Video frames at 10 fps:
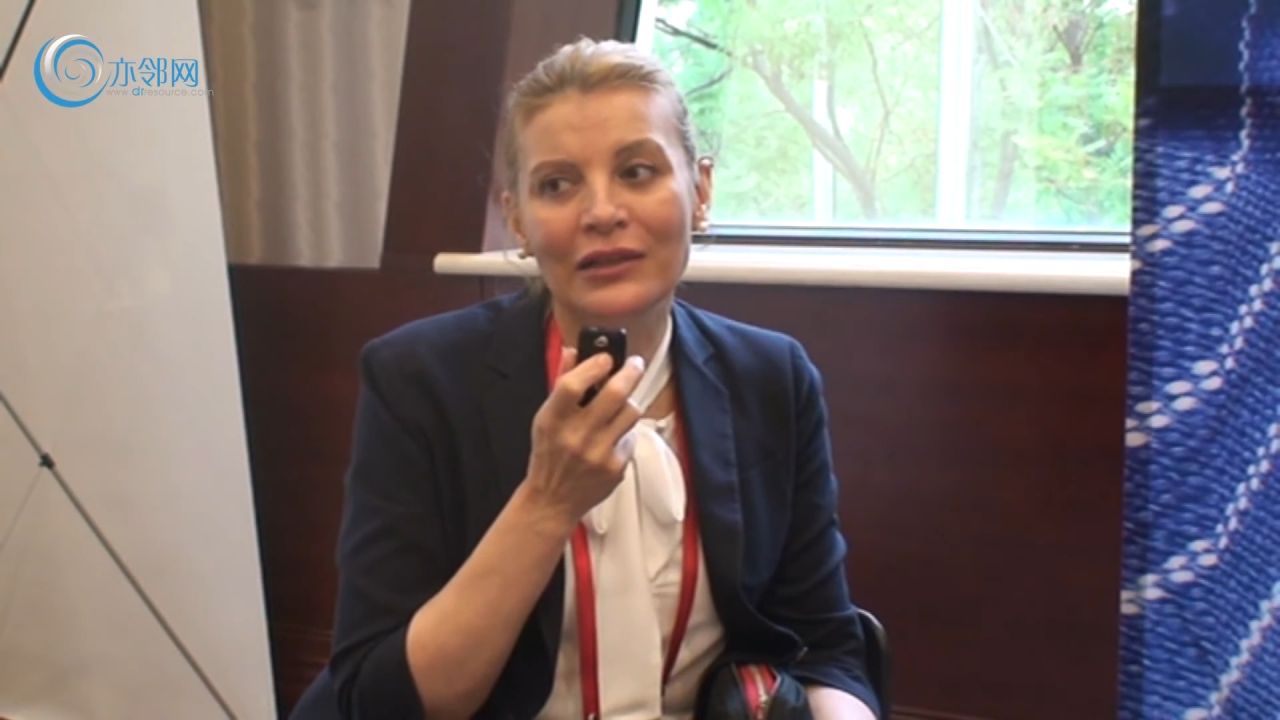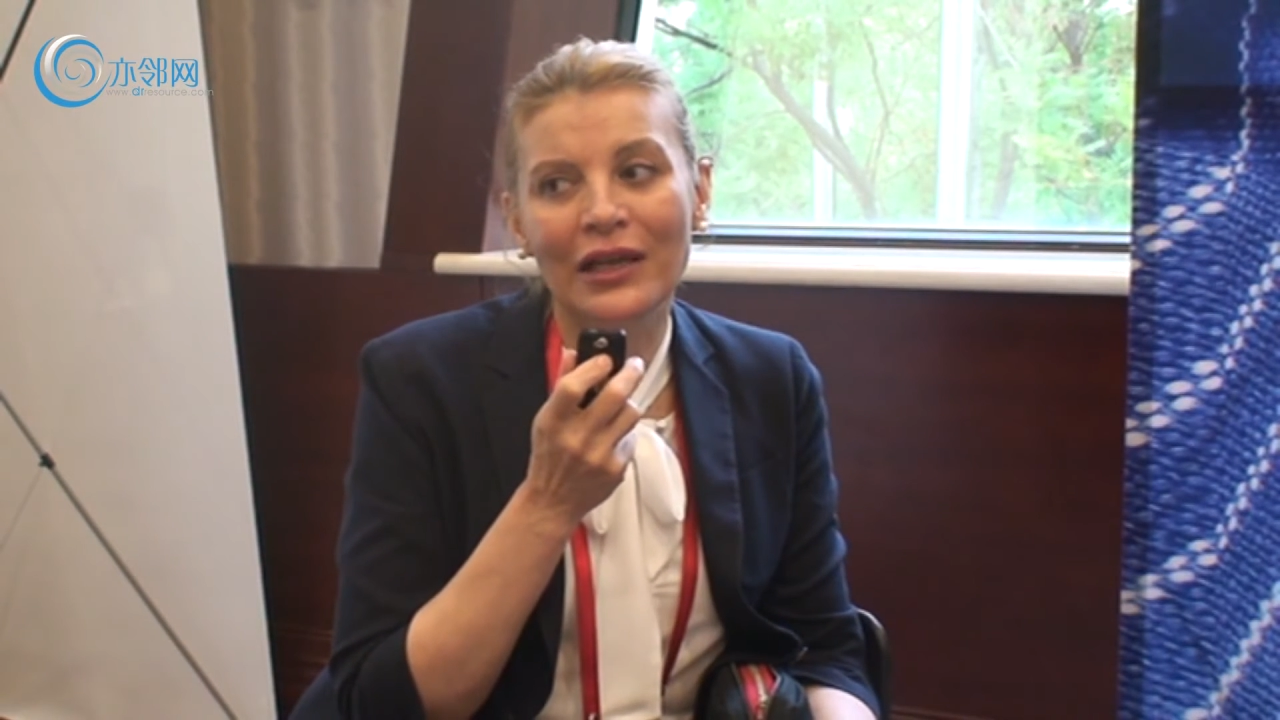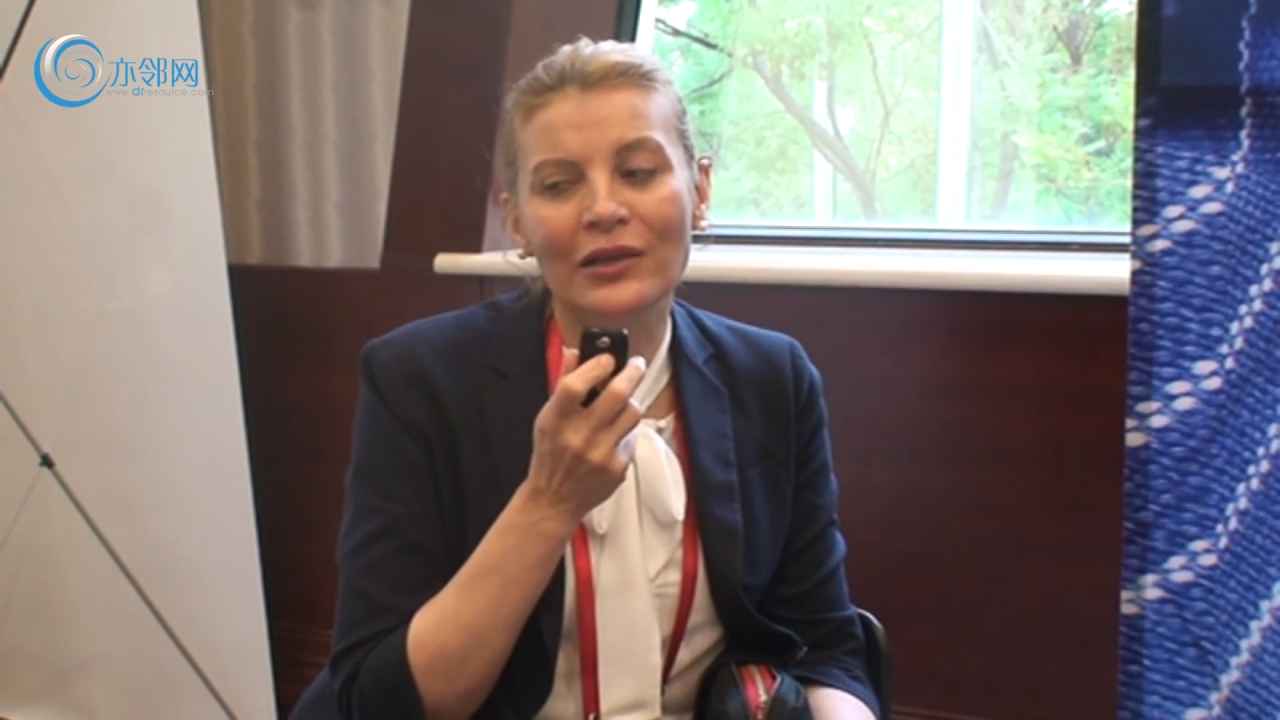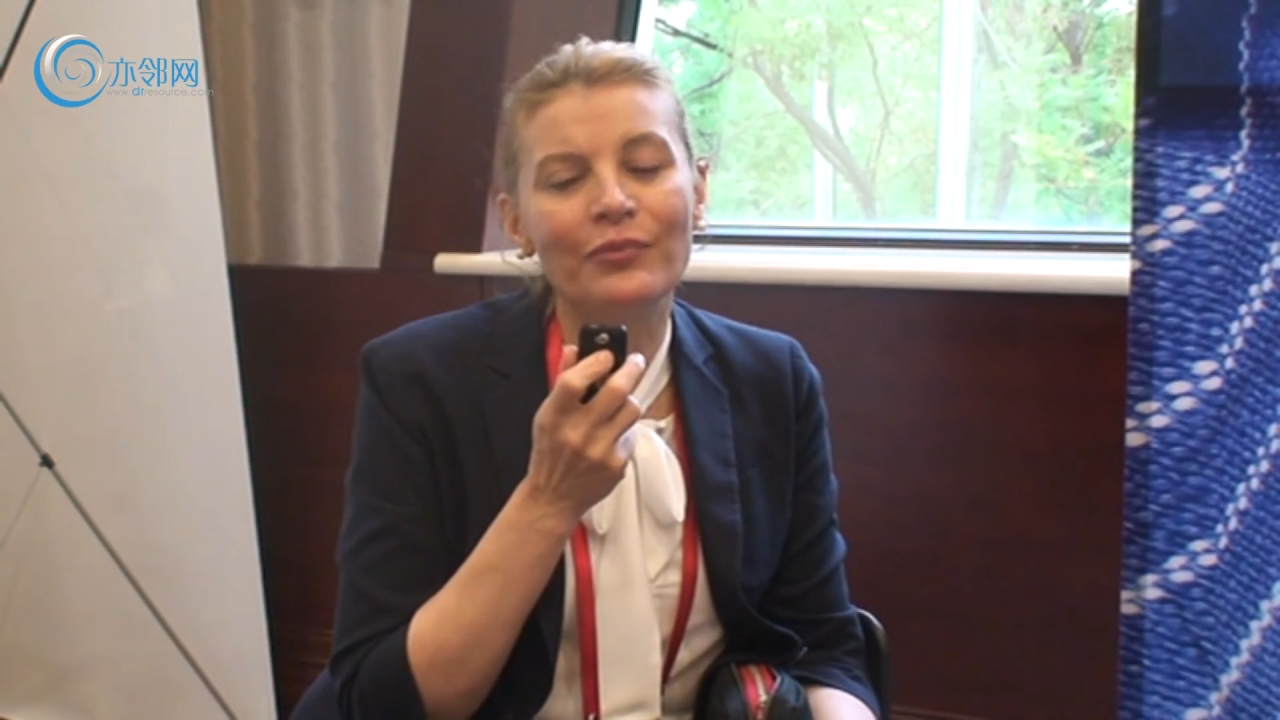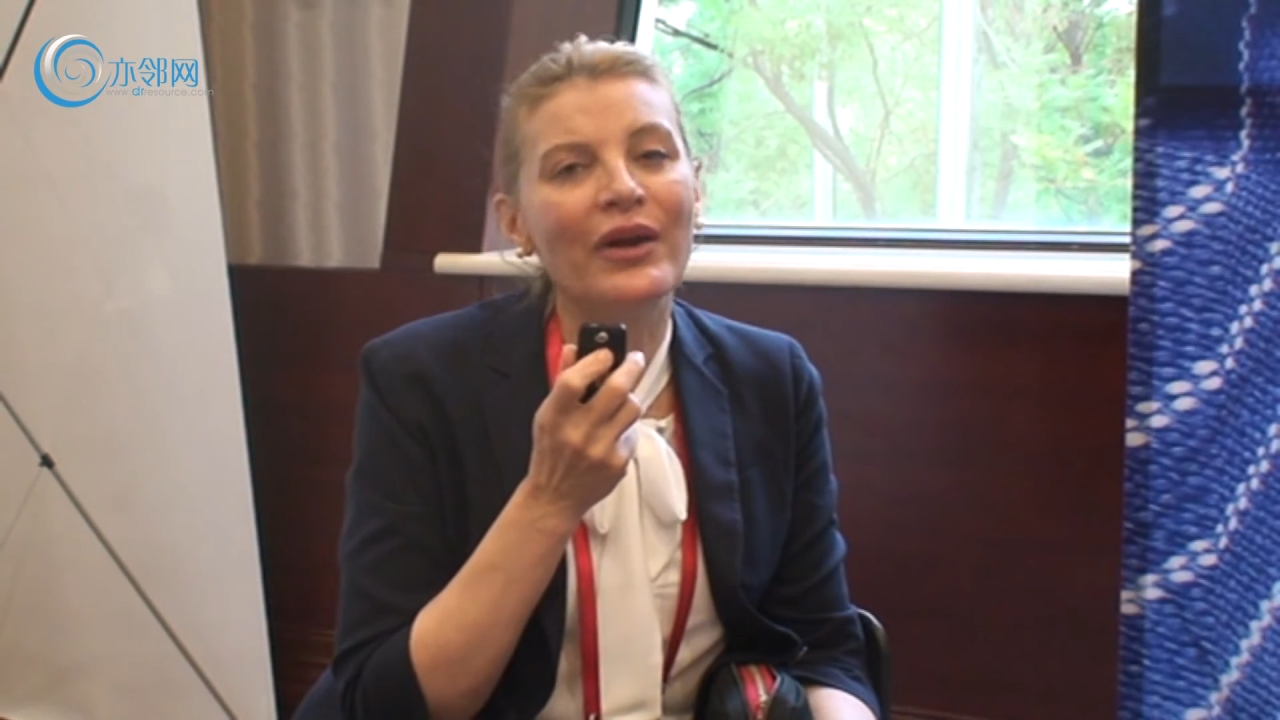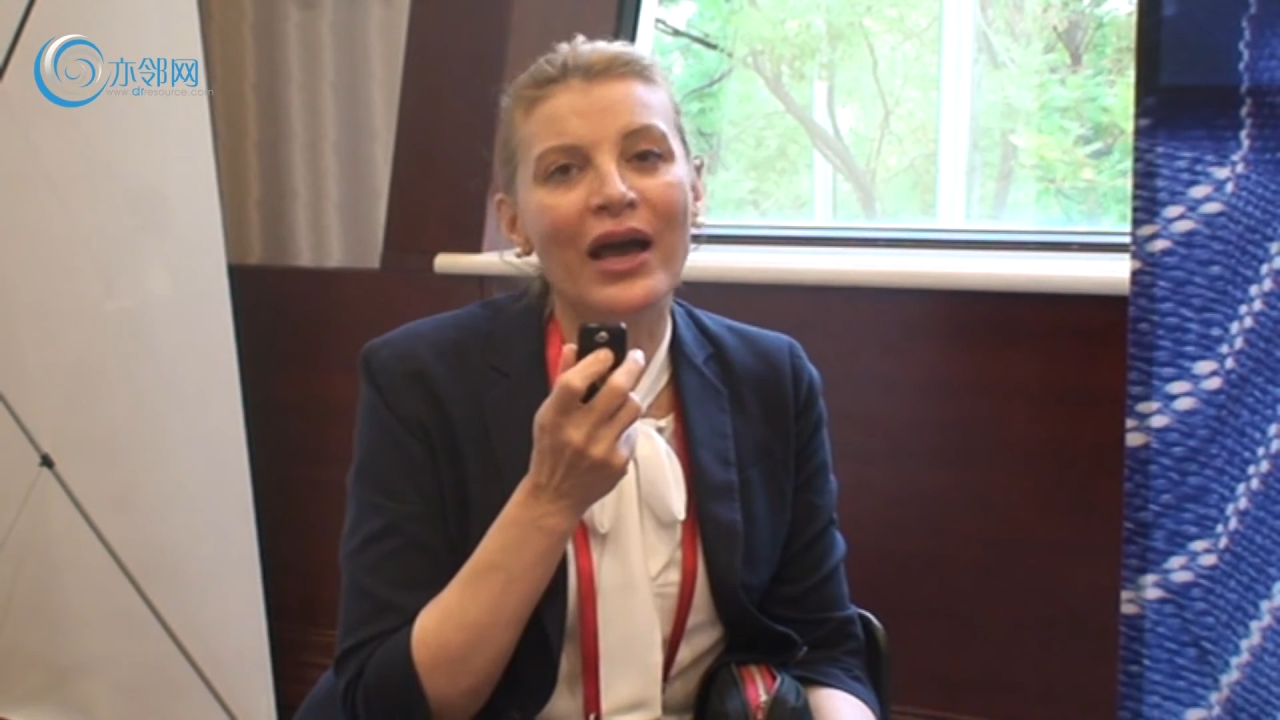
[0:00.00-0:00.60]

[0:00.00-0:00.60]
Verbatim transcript: in their